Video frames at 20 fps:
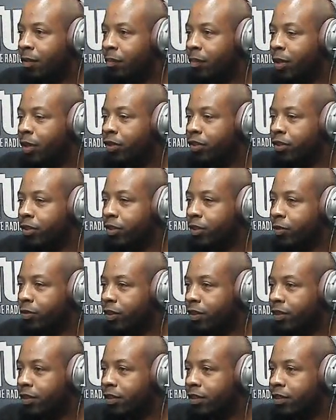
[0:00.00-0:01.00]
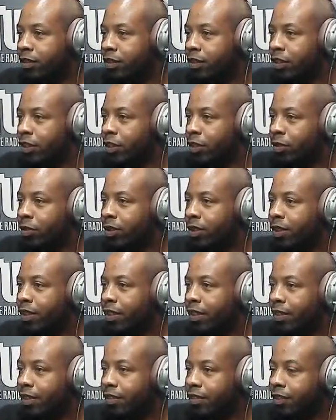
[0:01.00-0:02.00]
personal. This is
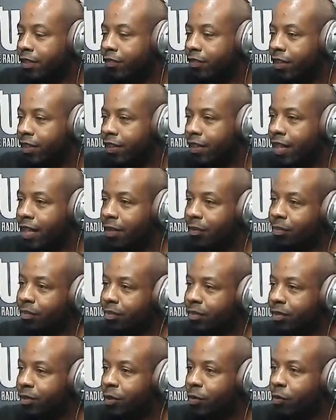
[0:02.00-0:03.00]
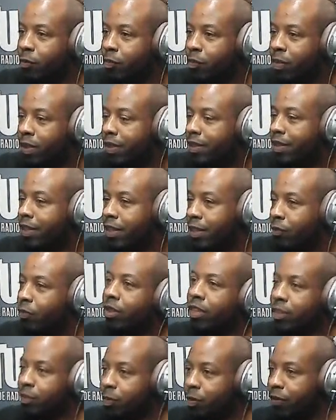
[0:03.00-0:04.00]
and stuff like that." So, but it
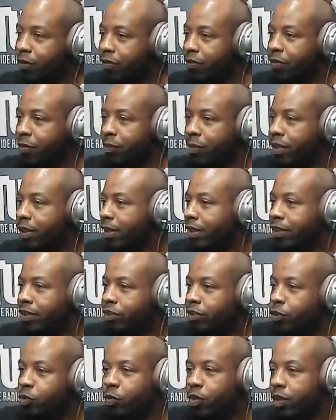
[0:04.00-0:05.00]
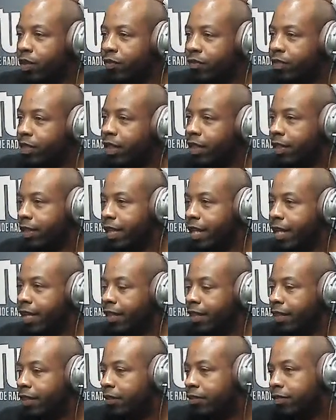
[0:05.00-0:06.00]
was personal because you wouldn't have done that
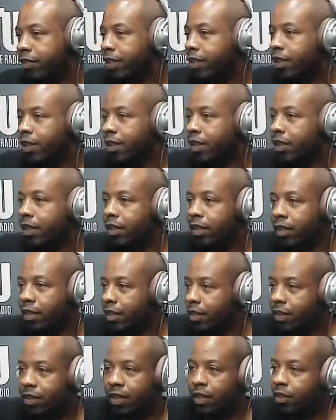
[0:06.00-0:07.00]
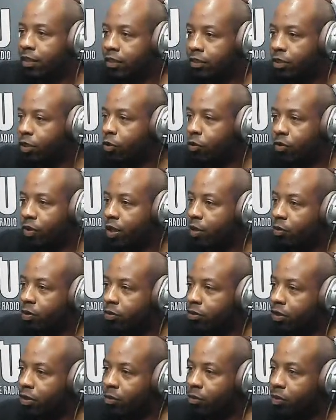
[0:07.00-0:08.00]
if this whole thing
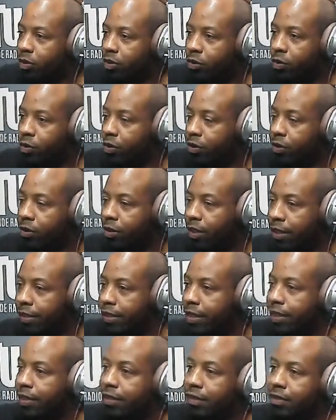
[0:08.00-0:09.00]
with Trump was going on like that.